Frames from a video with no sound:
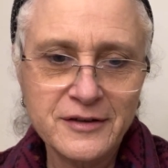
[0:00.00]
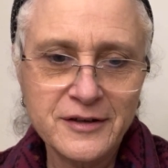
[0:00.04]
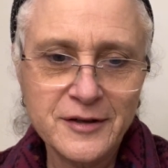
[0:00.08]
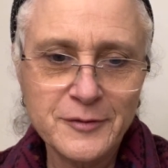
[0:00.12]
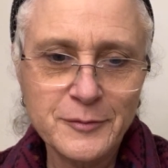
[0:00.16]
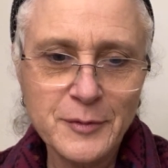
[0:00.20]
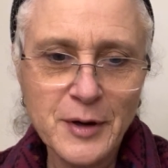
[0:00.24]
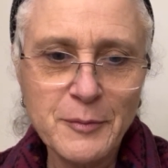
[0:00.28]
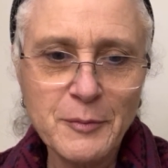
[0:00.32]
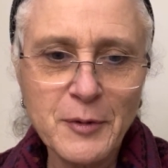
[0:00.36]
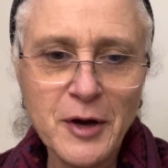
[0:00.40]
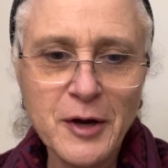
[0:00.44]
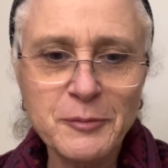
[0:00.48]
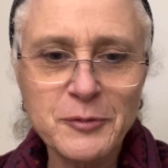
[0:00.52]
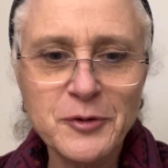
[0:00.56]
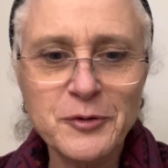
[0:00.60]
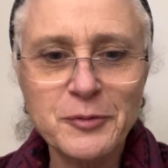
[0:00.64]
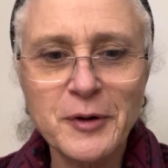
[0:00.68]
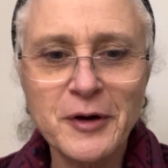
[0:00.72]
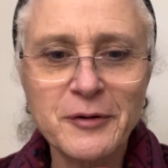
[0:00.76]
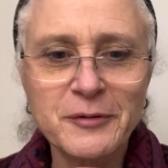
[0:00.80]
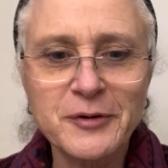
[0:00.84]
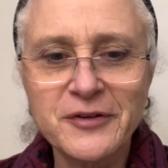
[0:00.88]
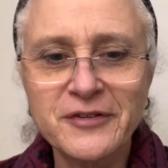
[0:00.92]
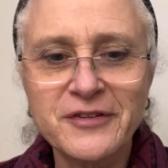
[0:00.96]
My mom's
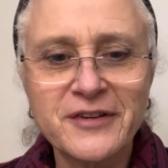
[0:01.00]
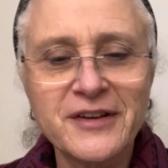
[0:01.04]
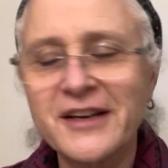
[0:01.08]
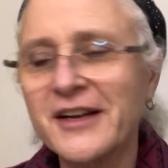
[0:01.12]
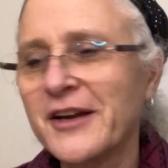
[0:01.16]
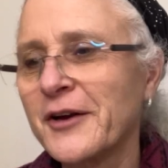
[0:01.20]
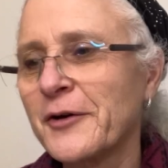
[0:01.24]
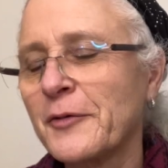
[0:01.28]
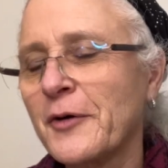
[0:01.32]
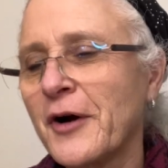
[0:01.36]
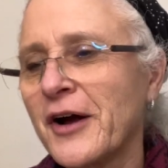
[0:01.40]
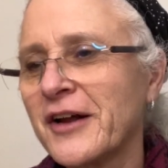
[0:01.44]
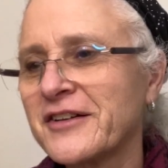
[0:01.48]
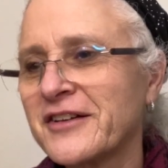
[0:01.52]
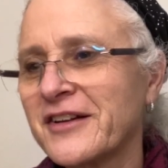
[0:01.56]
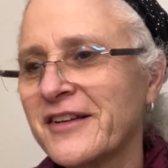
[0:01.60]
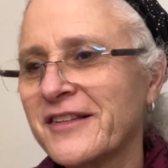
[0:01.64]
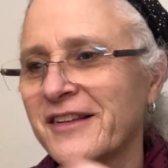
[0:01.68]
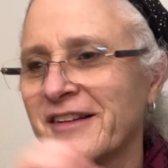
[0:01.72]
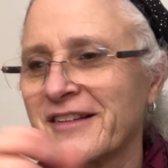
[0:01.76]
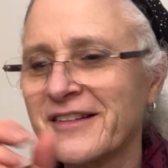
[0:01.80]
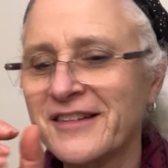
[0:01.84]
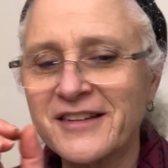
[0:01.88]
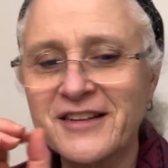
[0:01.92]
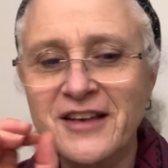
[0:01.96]
probably sitting here watching
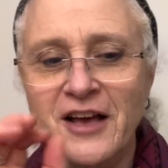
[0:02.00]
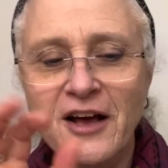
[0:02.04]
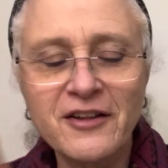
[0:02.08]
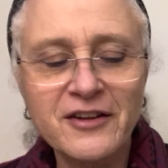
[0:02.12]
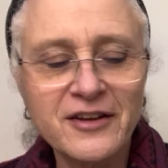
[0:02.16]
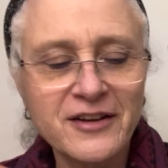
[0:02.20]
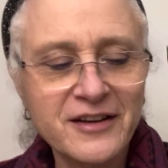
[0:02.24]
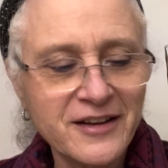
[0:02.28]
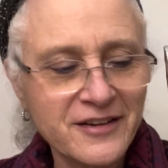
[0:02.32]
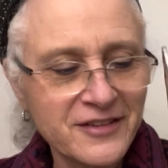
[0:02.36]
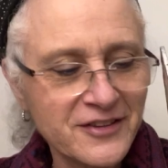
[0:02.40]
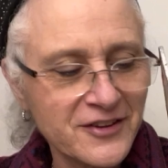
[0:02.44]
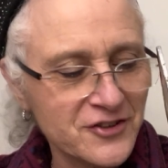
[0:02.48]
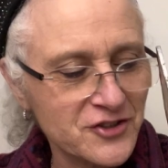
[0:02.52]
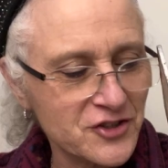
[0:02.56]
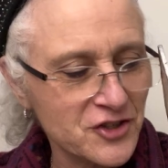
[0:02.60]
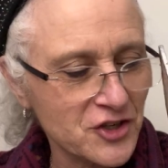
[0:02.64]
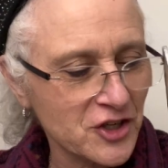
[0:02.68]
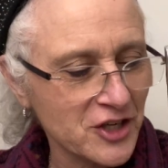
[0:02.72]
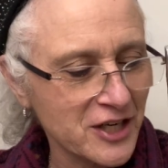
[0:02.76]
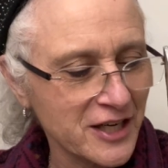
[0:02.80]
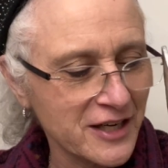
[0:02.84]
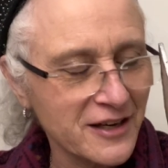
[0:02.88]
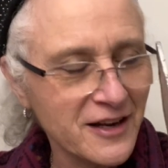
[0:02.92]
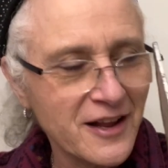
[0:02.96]
this, yelling at the
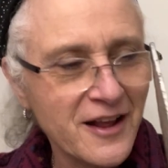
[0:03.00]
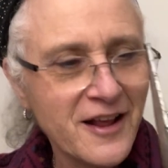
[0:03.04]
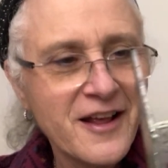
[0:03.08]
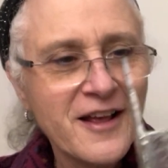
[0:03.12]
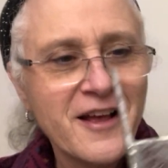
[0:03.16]
screen.